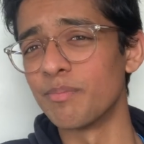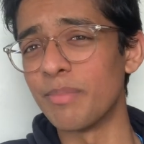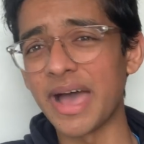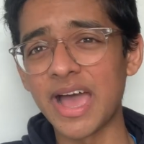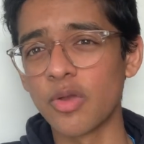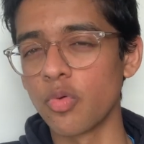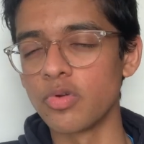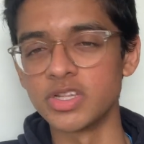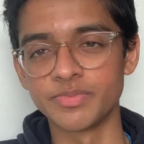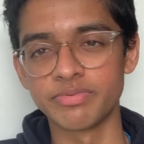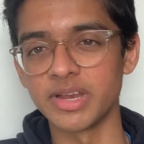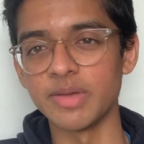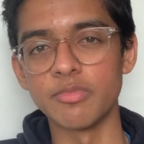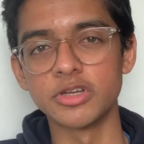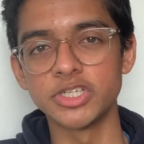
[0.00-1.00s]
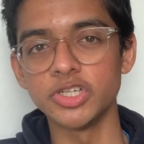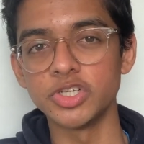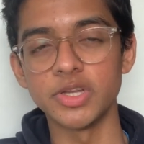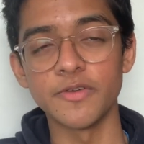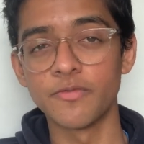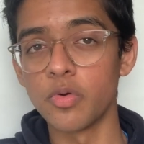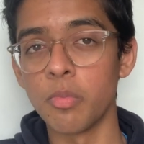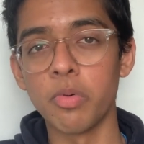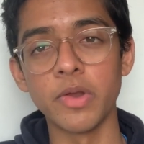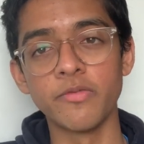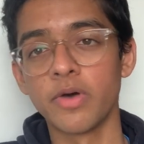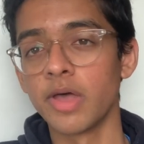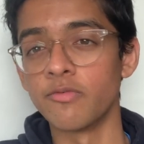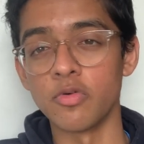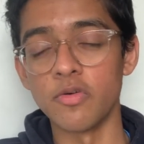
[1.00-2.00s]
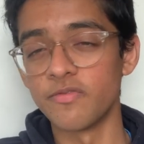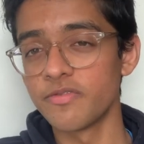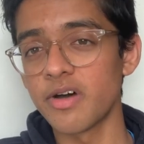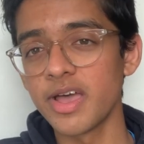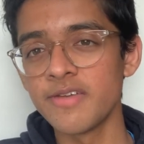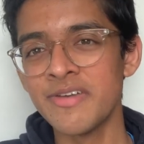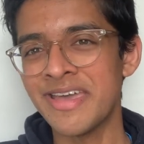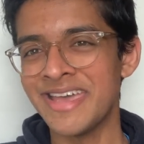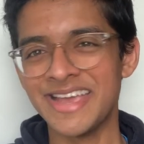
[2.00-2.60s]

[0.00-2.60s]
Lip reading: Band 1 is pretty much usually a 4.5 or a 5.